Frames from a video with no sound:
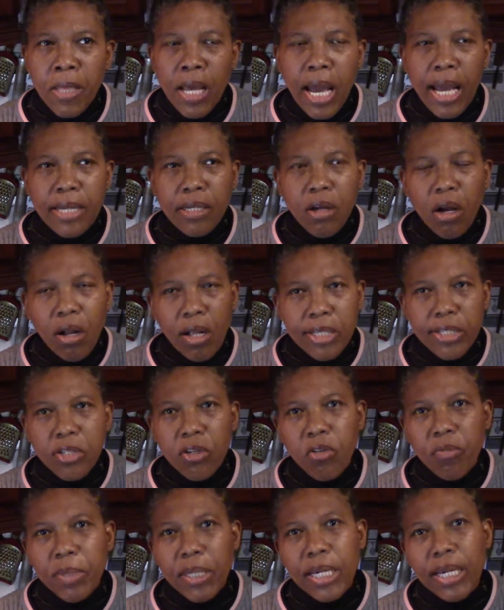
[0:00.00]
And
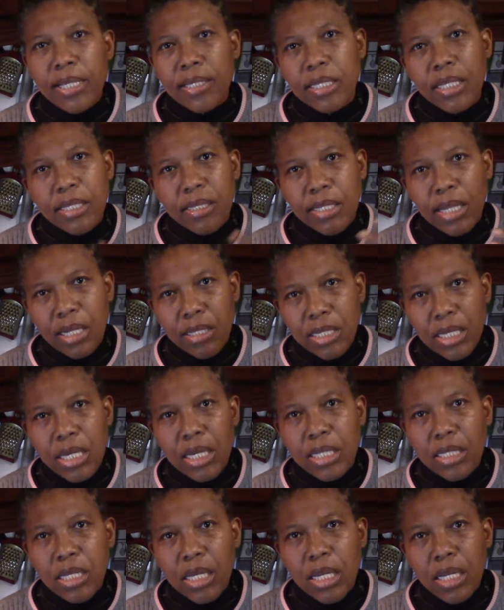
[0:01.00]
also because he's not
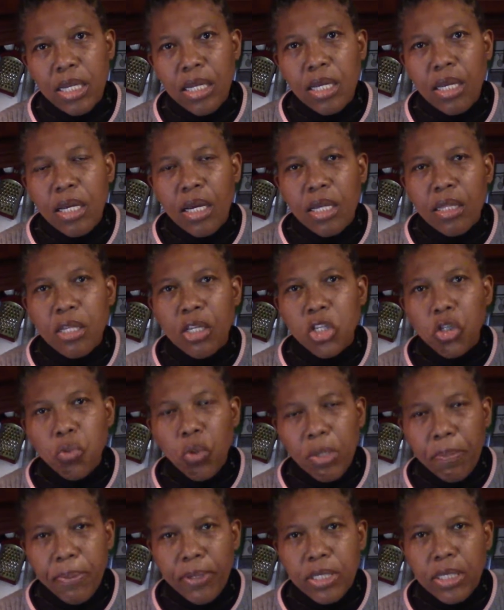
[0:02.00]
eating, the
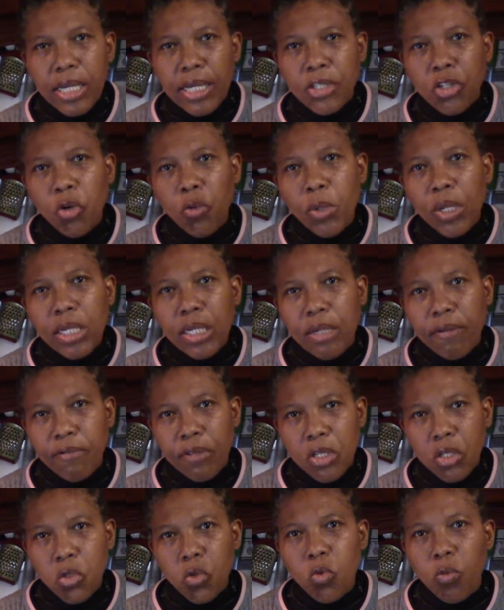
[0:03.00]
sweet potato will give
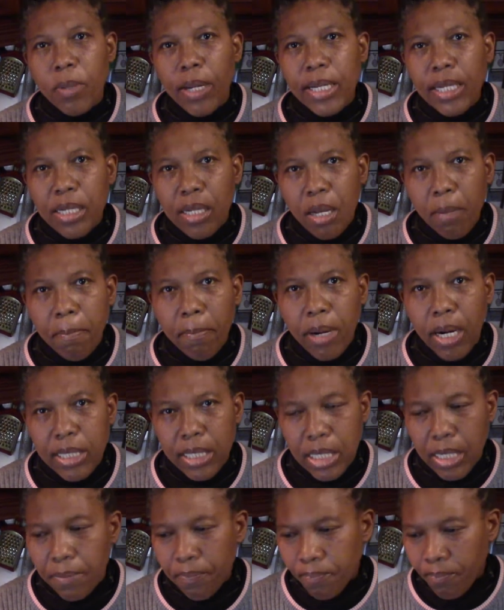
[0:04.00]
the soup a little
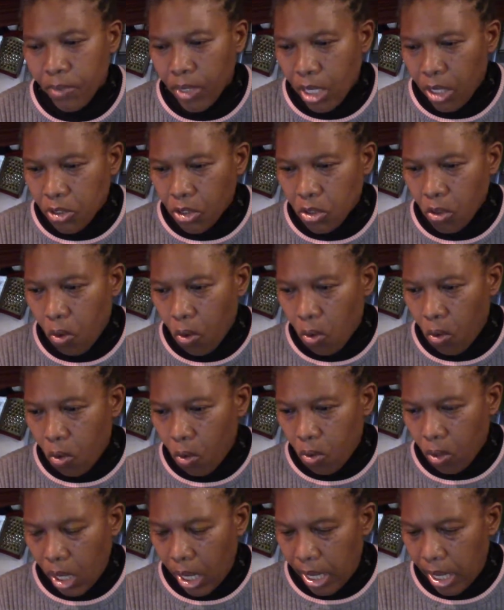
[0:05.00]
body. So